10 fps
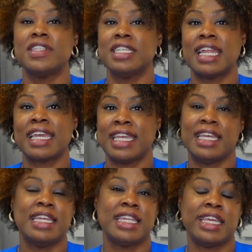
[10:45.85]
did I get
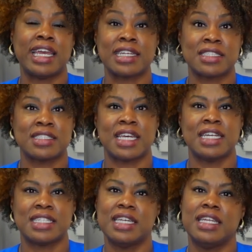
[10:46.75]
any
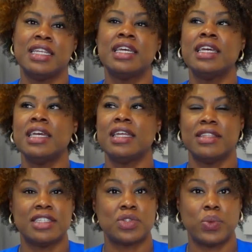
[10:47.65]
exercise in
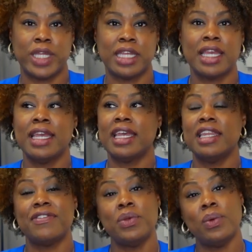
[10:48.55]
this week?
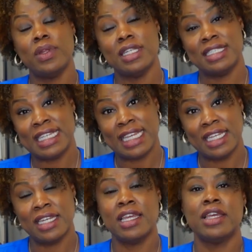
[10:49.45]
And if you
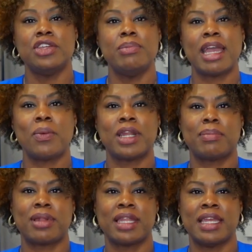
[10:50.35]
didn't, you might want to
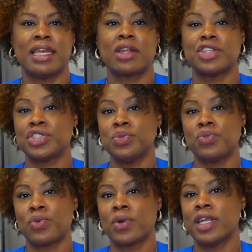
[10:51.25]
plan or shoot
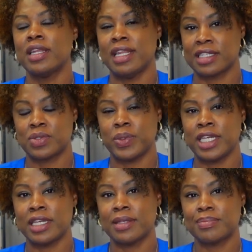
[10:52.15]
for it next
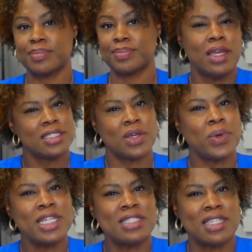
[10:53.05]
week. So
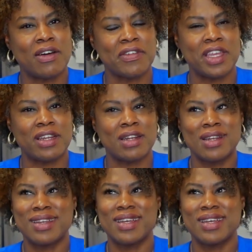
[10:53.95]
what is self-care?